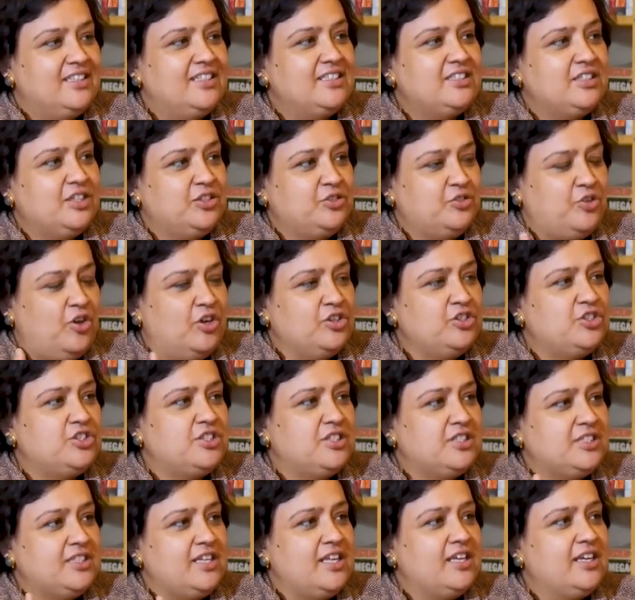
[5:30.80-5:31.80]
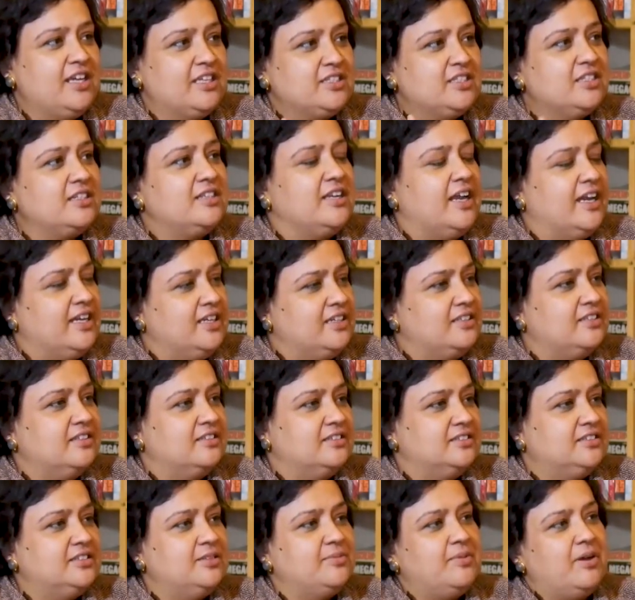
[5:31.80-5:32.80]
Is it conscious, like as a
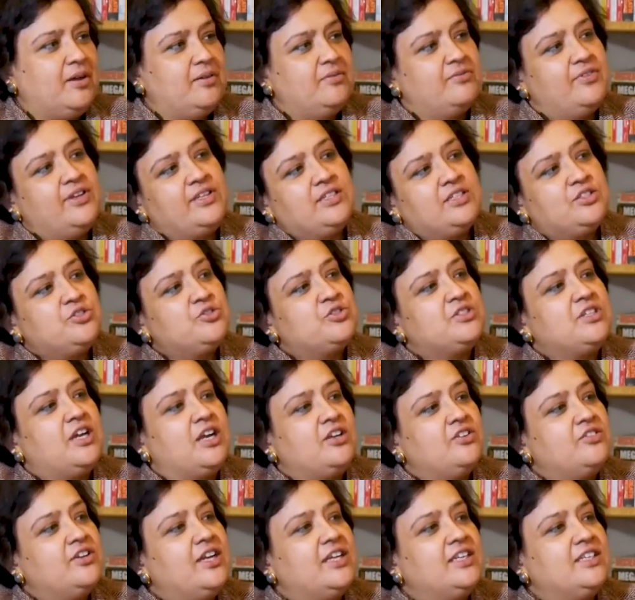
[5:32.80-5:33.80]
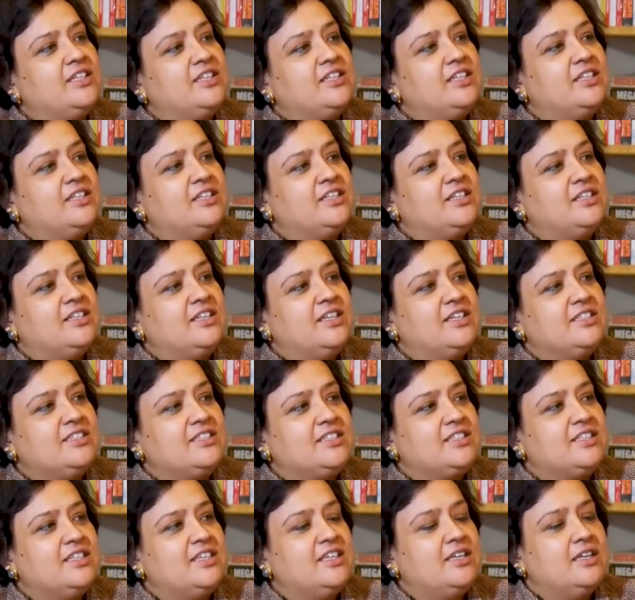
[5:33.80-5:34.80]
writer, when did you start writing and
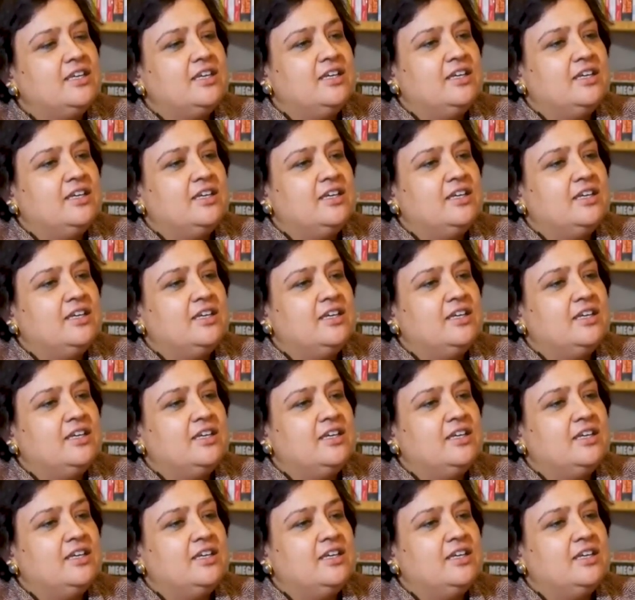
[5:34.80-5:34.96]
realize ke,